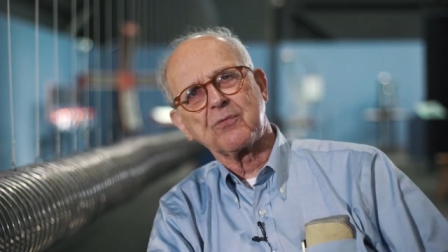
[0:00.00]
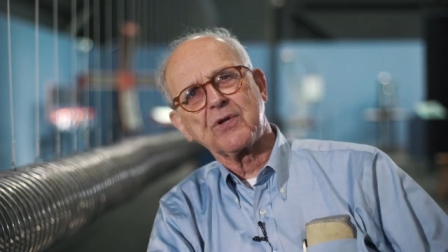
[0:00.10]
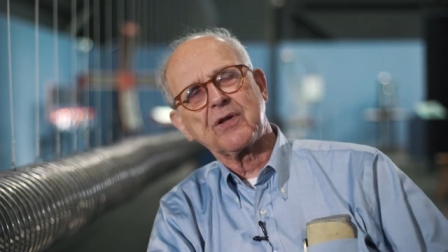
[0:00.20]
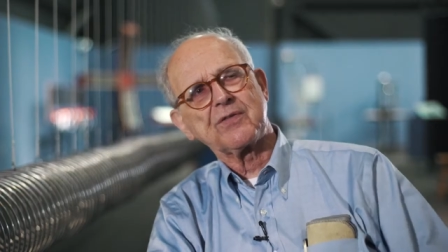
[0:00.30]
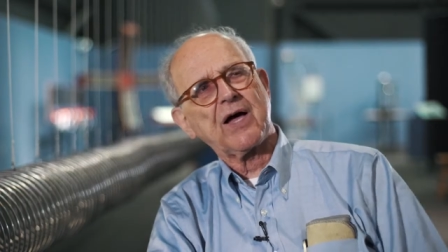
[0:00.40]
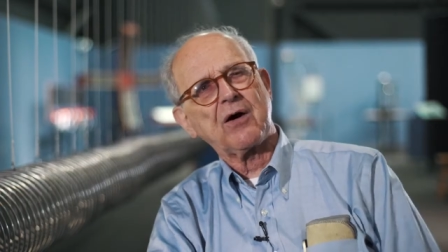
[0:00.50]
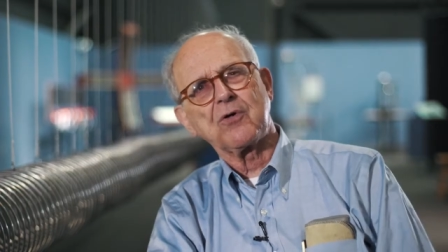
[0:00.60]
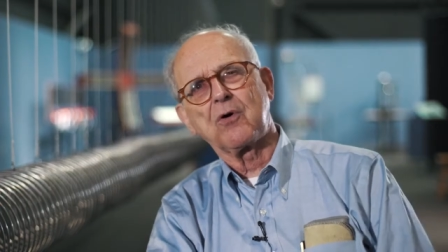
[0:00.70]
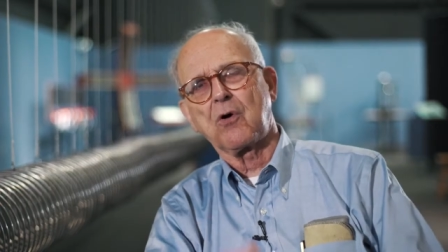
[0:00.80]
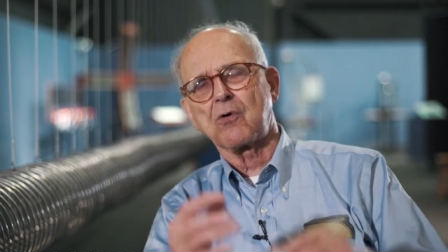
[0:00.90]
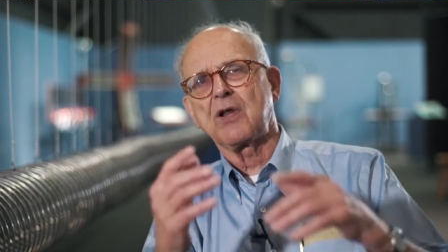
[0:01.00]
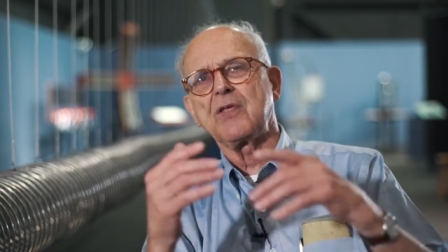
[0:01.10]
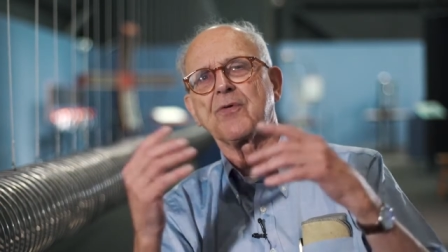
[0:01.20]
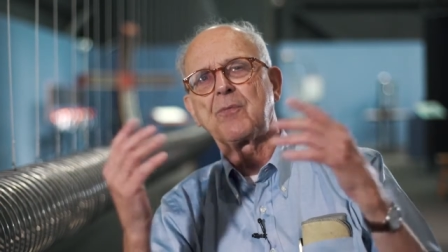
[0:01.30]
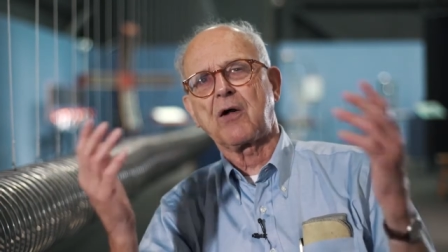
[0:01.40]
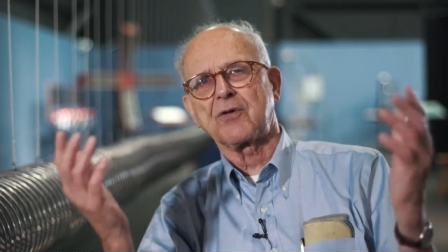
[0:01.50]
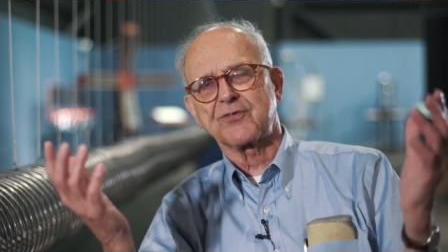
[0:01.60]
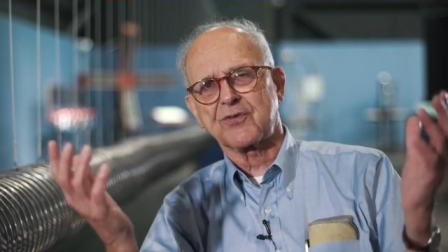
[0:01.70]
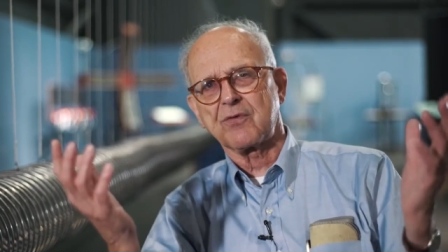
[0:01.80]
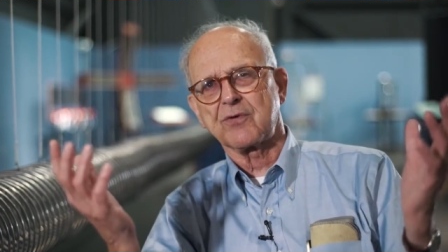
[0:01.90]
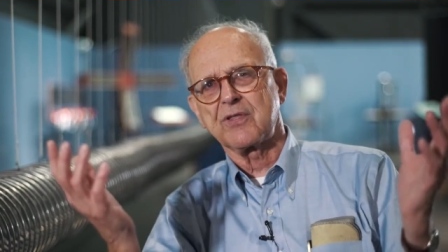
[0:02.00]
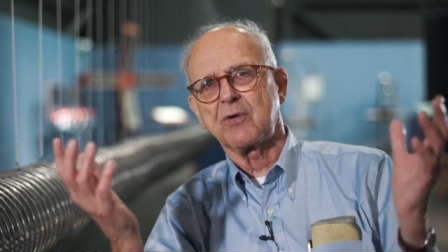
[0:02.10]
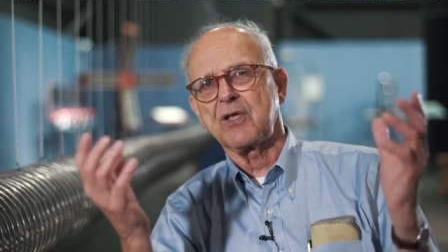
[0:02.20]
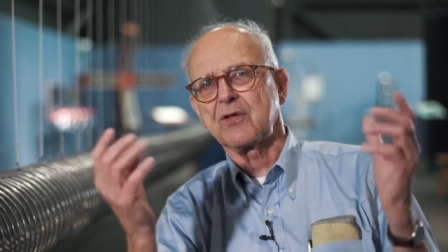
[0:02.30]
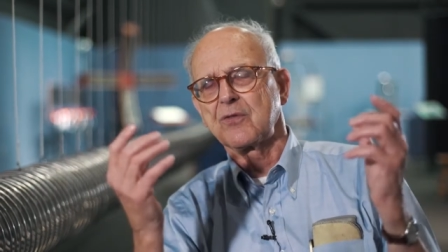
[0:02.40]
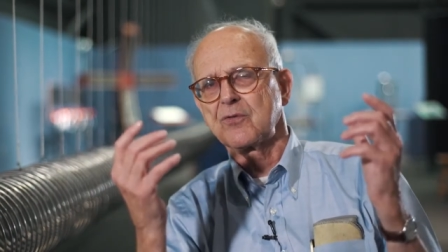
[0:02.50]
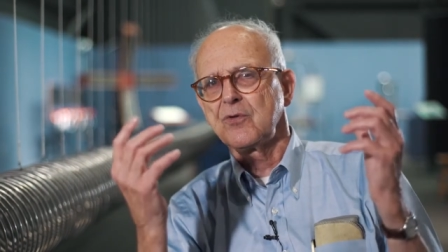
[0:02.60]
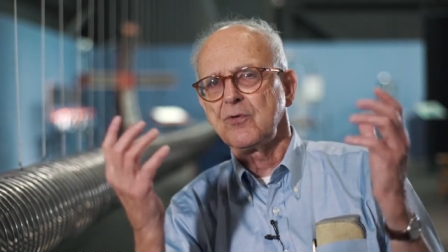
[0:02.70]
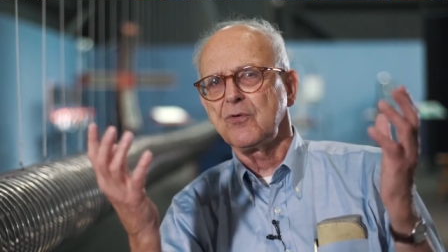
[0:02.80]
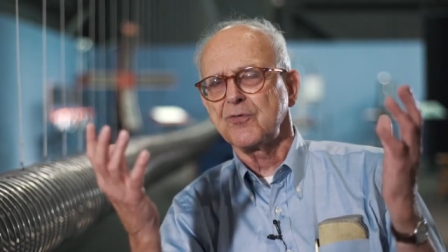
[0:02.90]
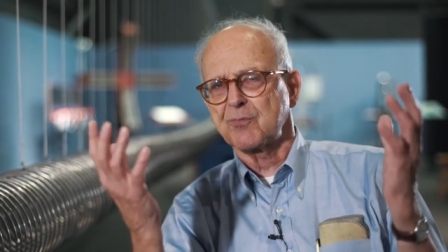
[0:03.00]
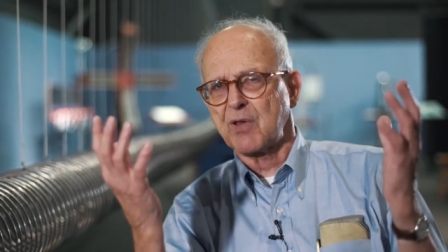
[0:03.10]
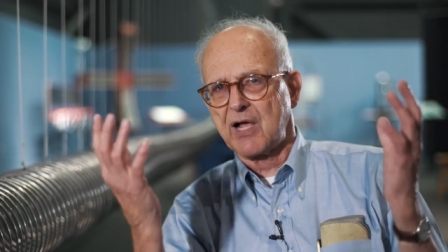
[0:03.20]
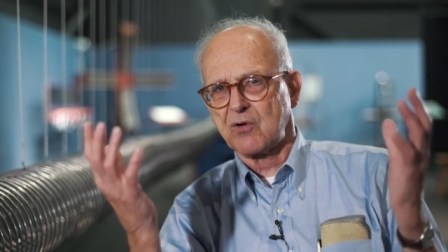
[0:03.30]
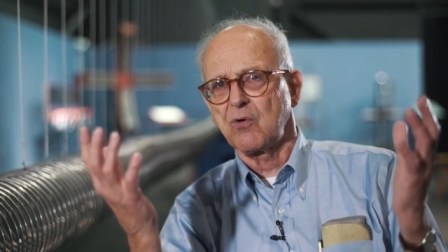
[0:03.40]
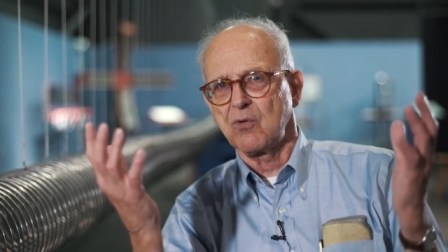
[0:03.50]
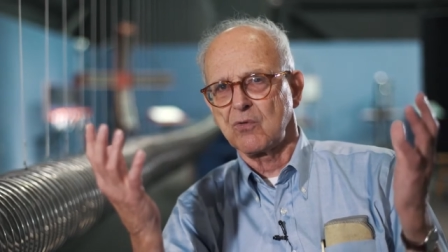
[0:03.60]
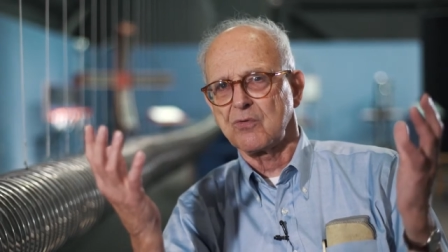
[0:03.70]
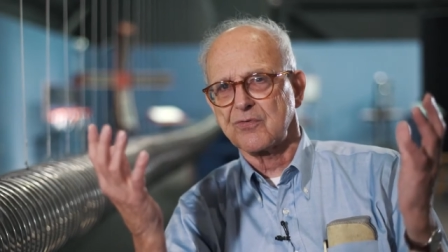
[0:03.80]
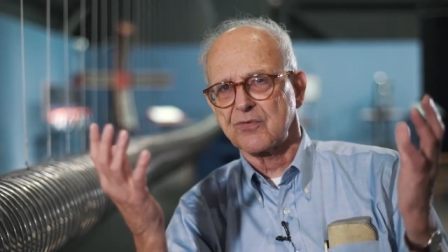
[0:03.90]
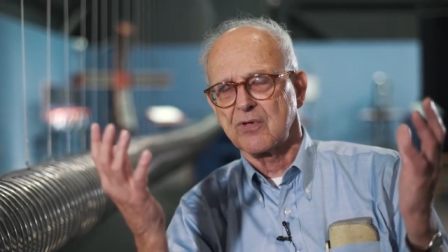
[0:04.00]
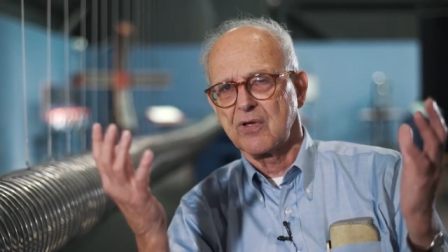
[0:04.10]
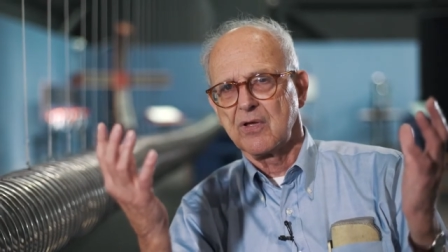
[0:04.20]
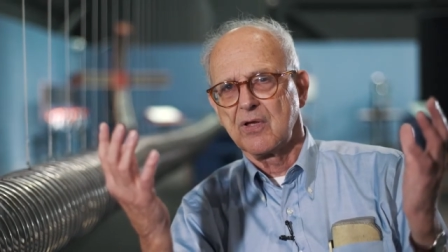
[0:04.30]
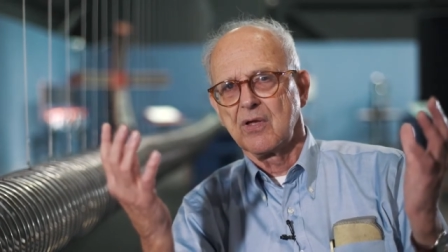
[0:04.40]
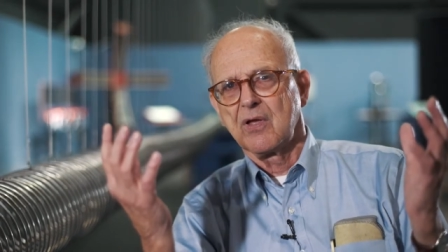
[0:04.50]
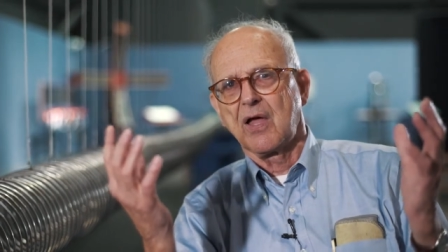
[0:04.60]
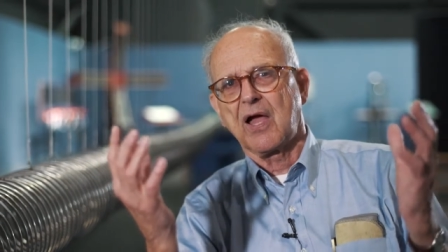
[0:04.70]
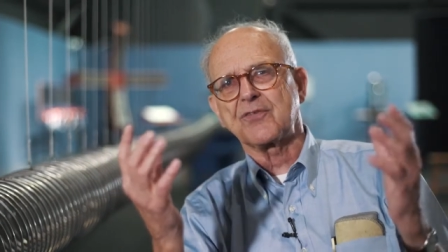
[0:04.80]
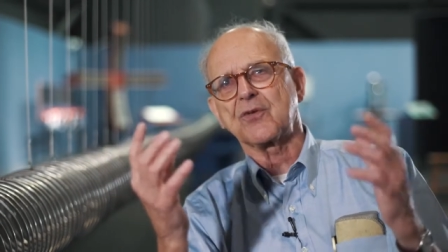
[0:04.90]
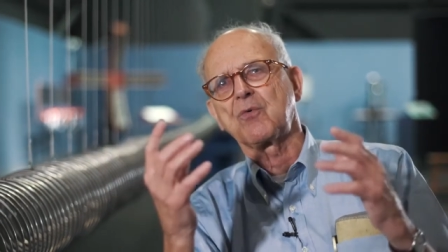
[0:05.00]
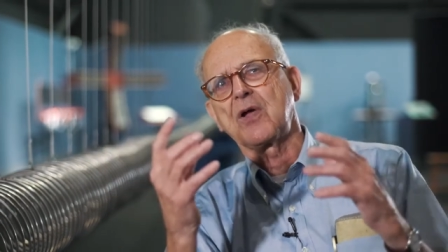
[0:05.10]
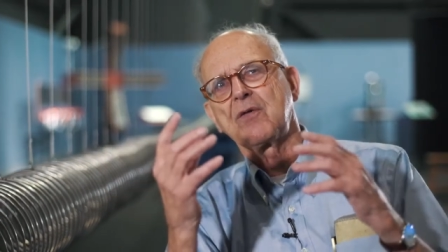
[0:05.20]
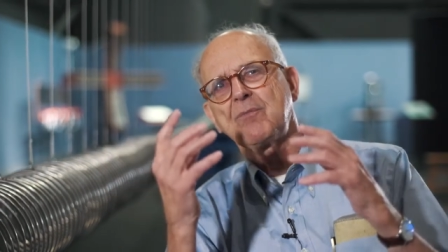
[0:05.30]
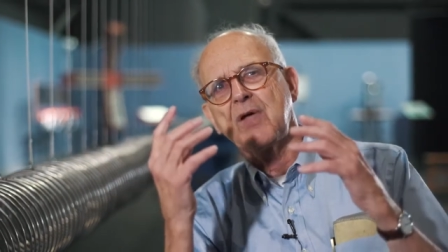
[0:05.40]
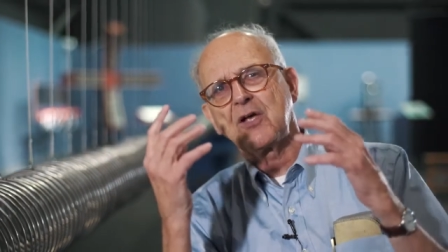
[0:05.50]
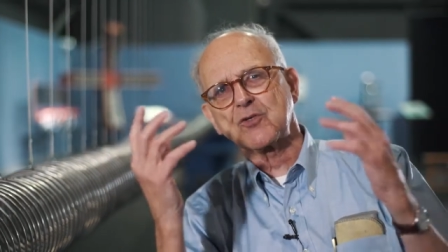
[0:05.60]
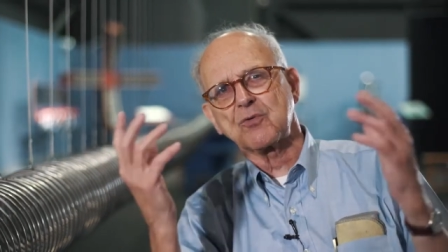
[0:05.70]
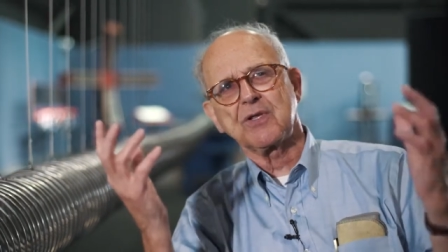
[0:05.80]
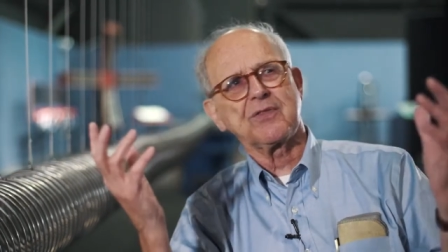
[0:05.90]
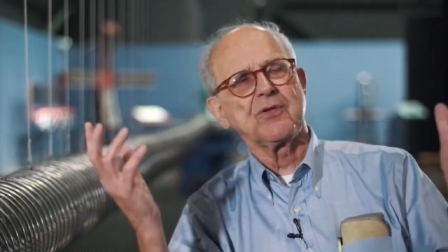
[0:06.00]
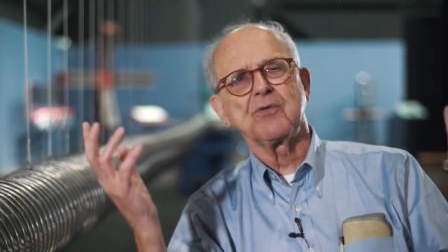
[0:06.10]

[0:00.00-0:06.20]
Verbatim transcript: we could now know already from our discovery that we can use black holes as a way of measuring the